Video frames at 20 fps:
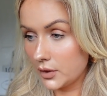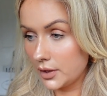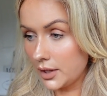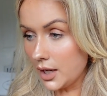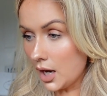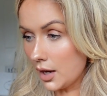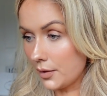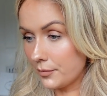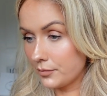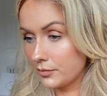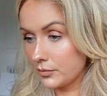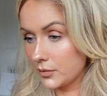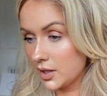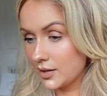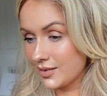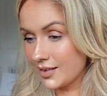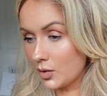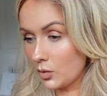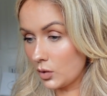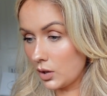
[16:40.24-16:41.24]
yeah,
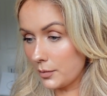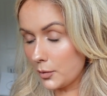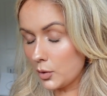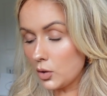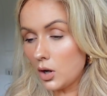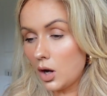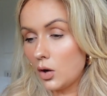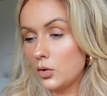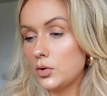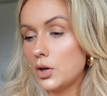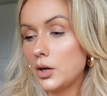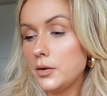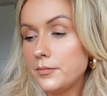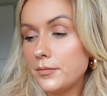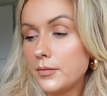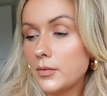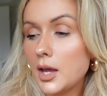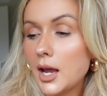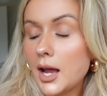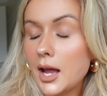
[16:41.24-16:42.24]
is that all I bought? Oh no,
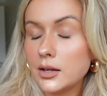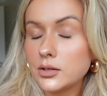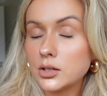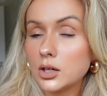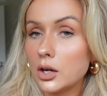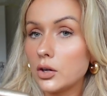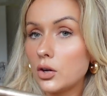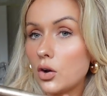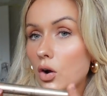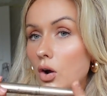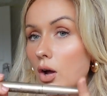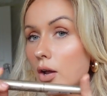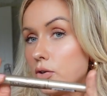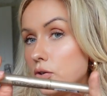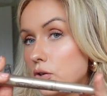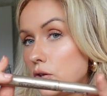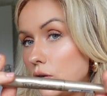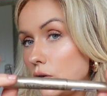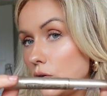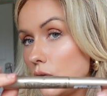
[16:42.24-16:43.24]
and I got a
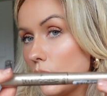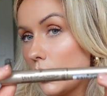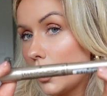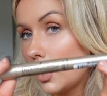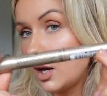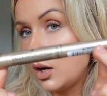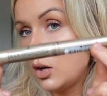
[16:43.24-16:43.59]
new